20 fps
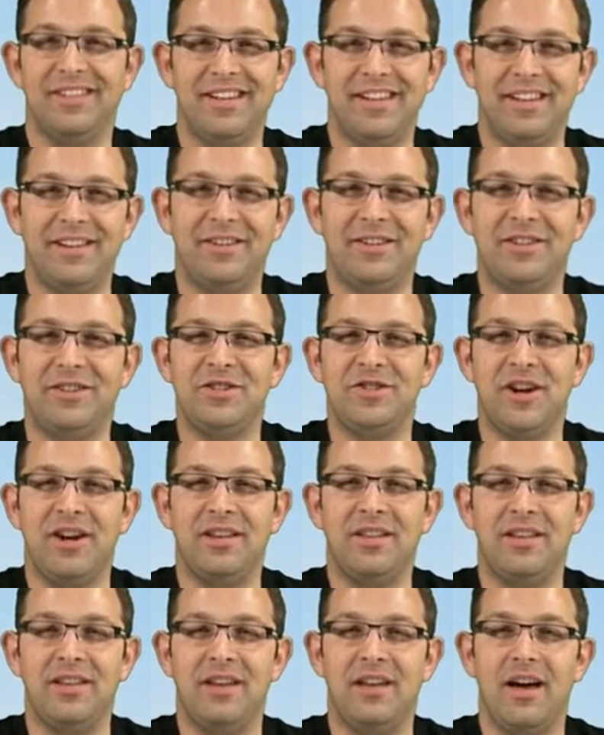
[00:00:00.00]
You can check
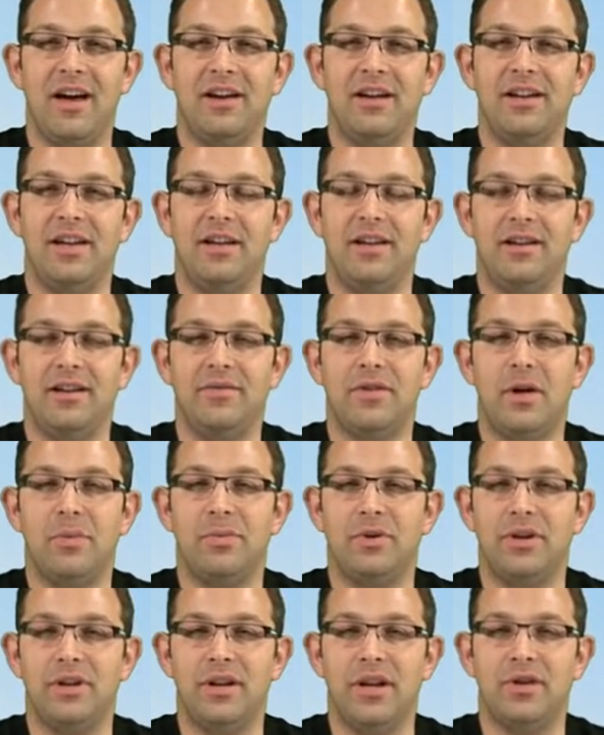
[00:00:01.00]
the Canadian
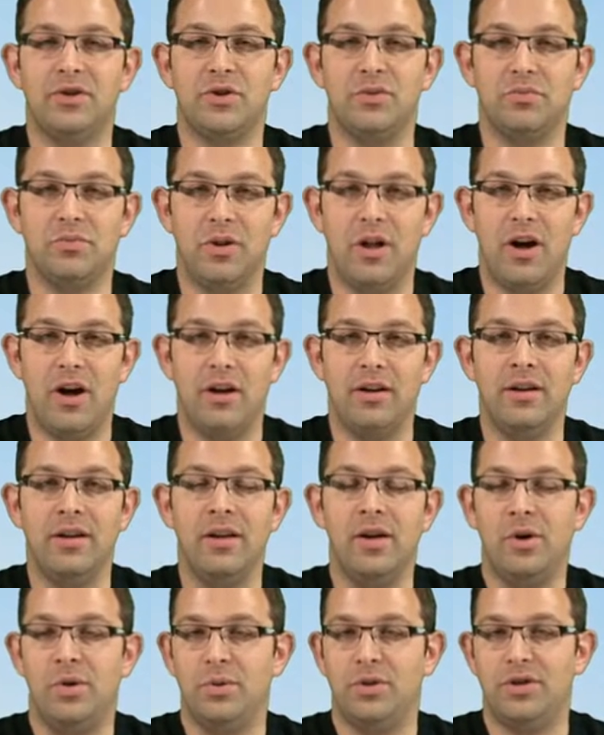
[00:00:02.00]
Developer Connection blog,
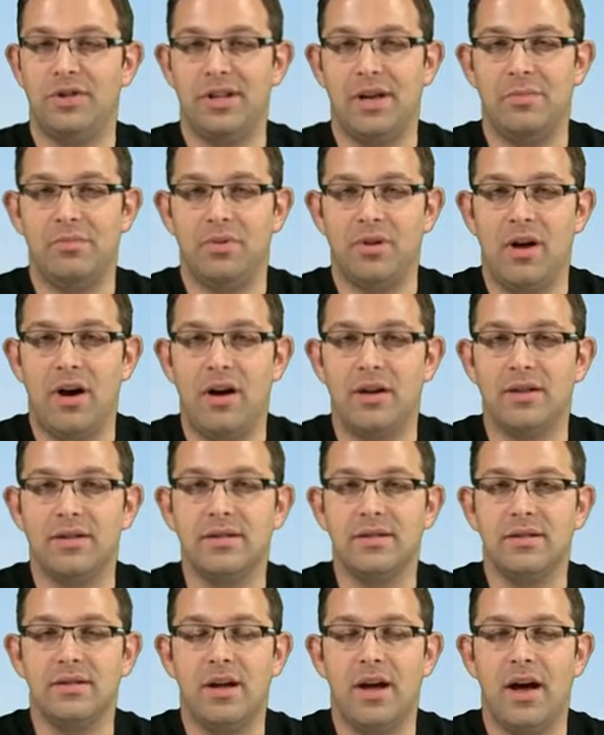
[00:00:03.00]
which is at
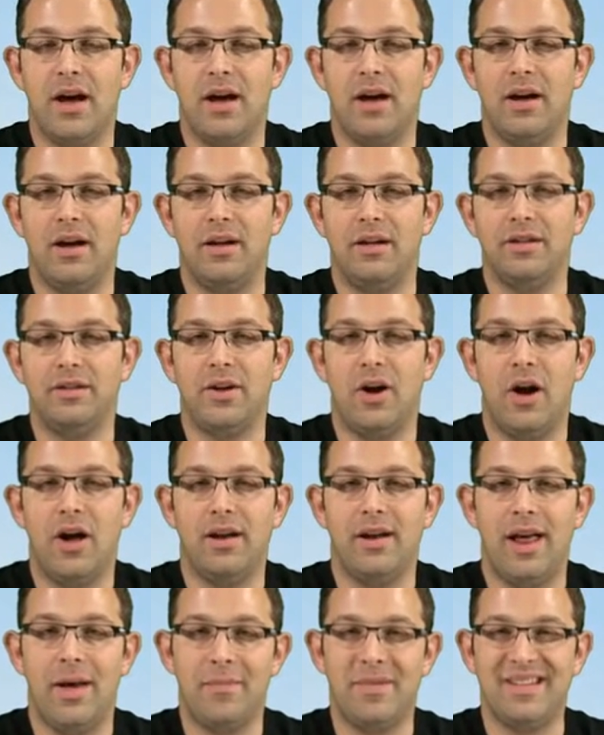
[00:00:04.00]

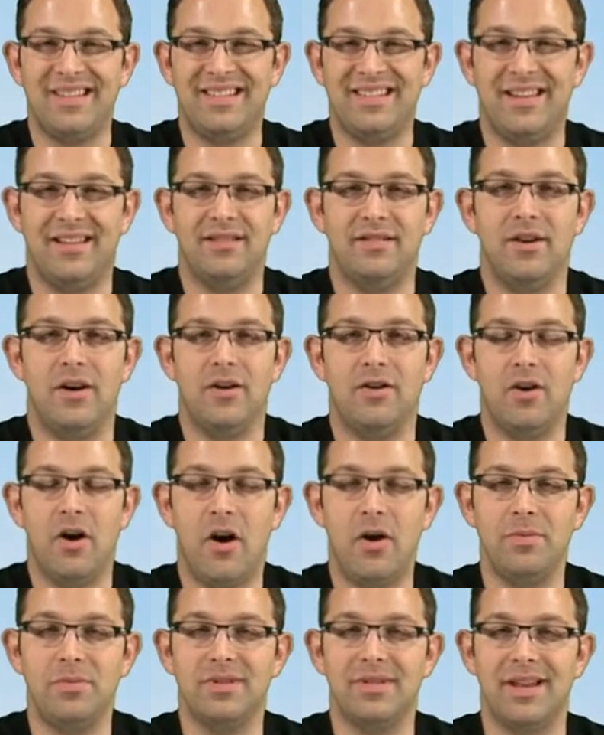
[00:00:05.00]

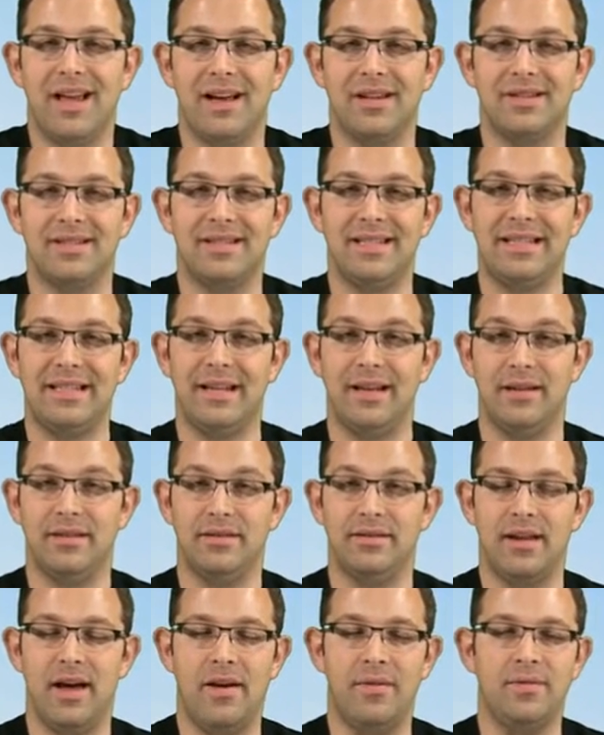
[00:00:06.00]

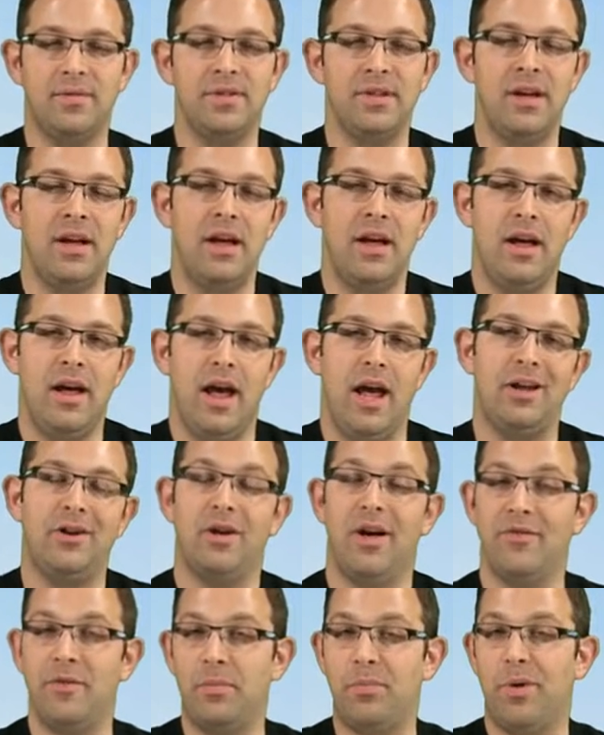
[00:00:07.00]
blogs.msdn.com/cdndevs, and you'll
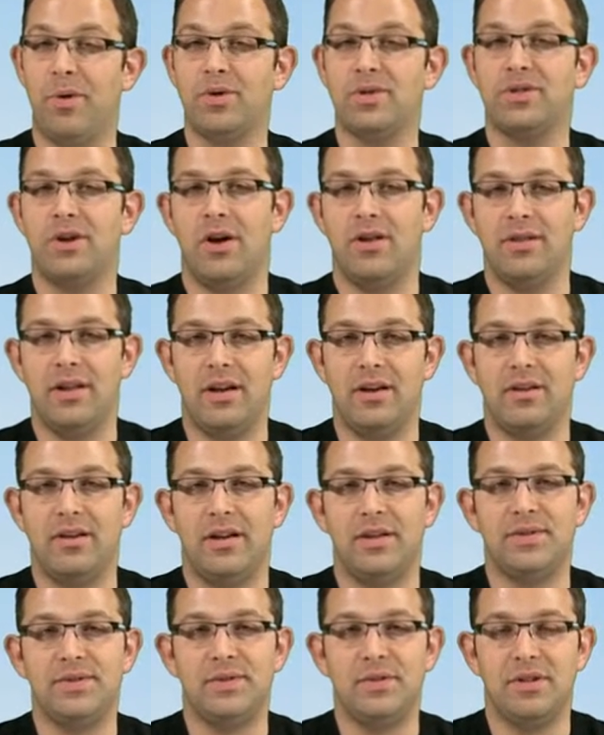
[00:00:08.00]
have a post on there
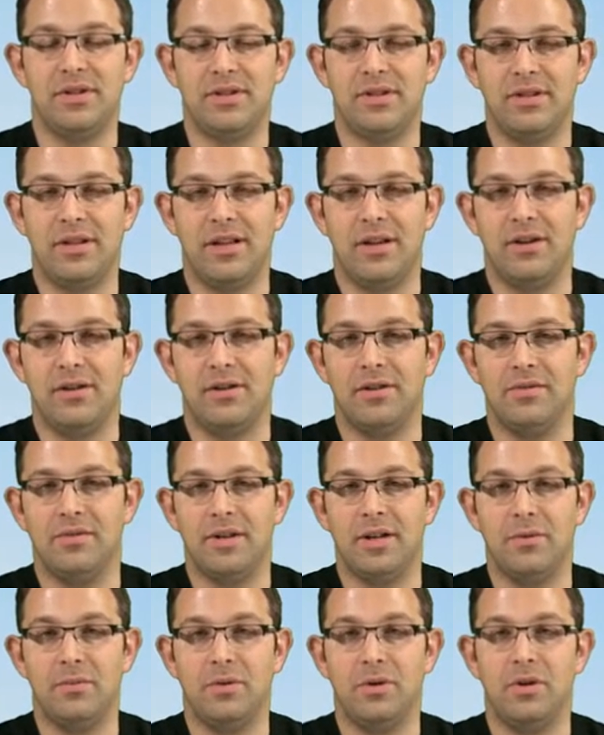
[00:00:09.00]
as soon as they are
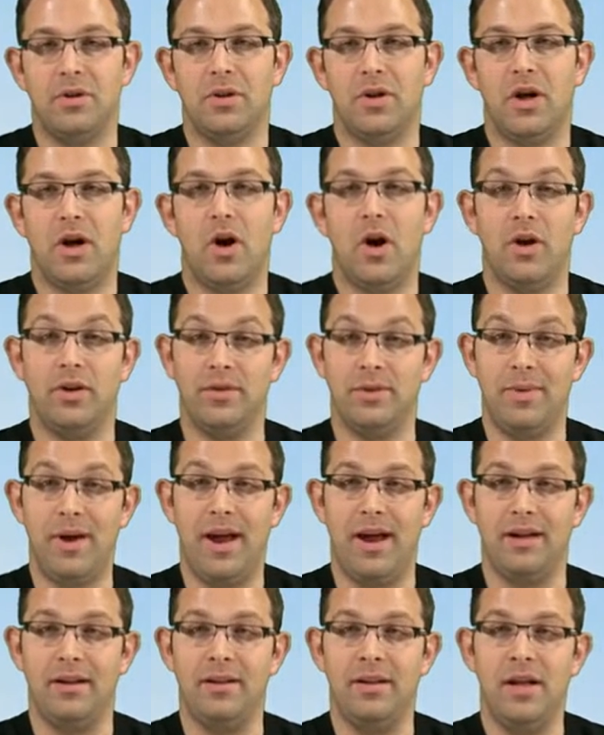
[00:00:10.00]
available on
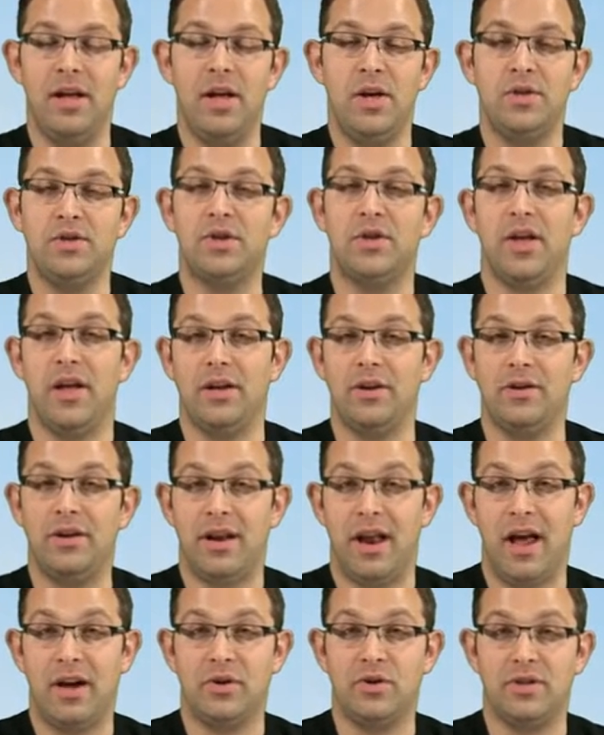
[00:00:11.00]
demand so that you can
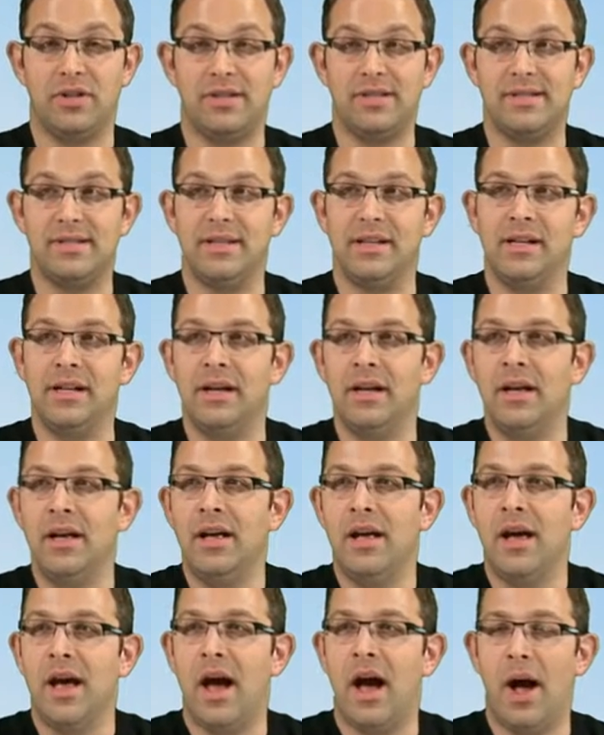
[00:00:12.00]
actually see
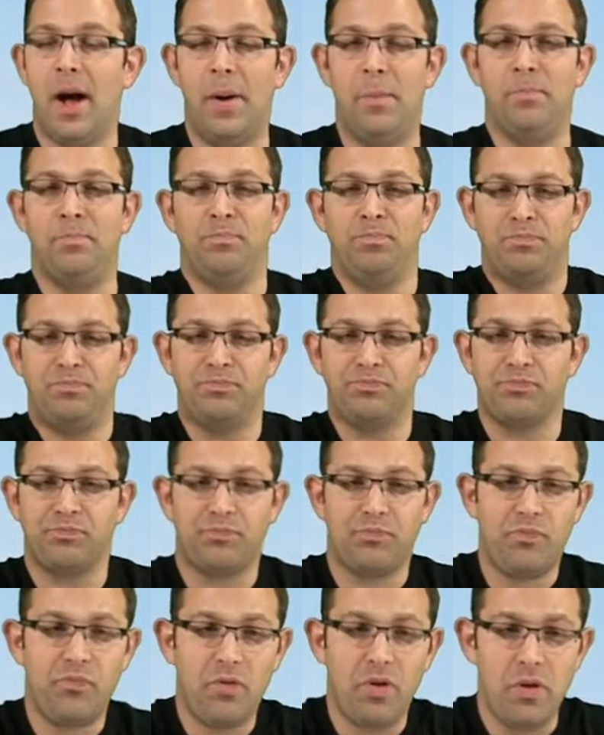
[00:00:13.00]

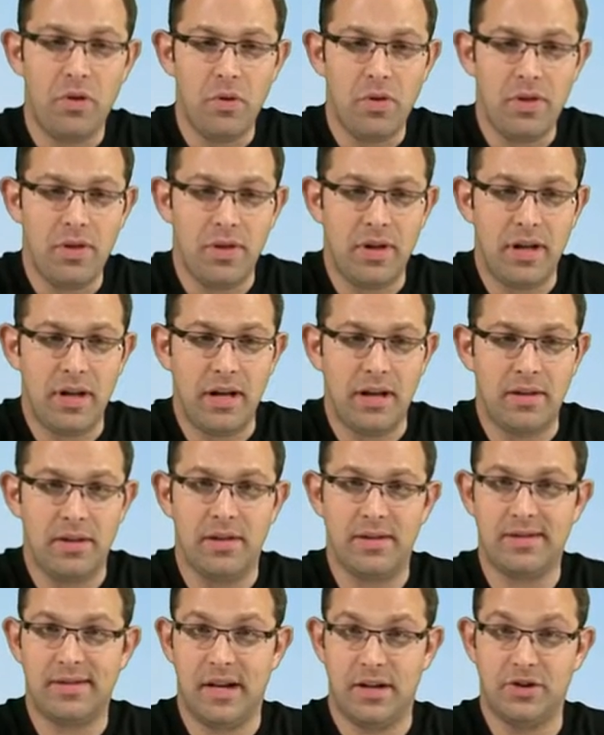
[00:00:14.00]

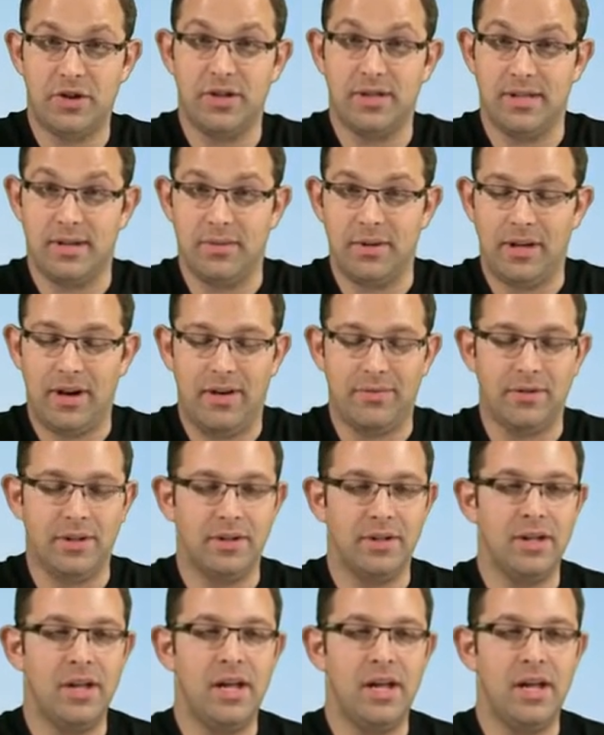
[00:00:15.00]
the sessions that we covered.